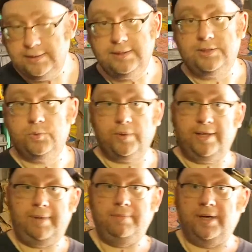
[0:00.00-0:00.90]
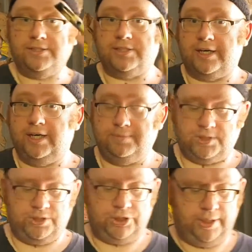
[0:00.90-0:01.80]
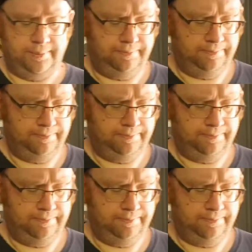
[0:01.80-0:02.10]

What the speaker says: This is what they mean by suck it up, sunshine.